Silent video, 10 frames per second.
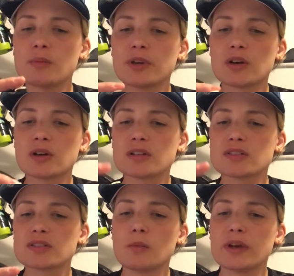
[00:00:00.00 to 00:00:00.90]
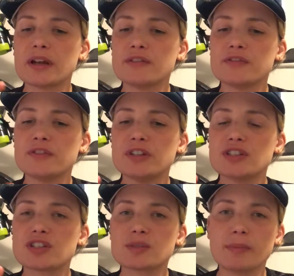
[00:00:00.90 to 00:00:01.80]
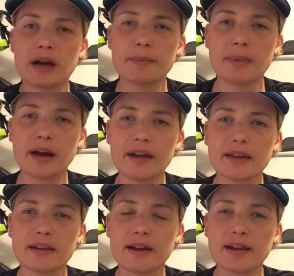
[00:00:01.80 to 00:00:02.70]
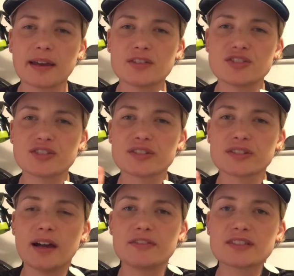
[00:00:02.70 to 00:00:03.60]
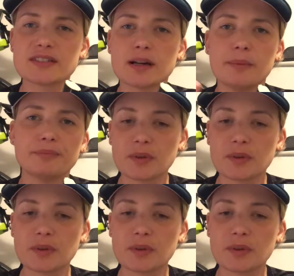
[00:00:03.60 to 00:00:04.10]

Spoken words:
because when I finish my bike, I can just have some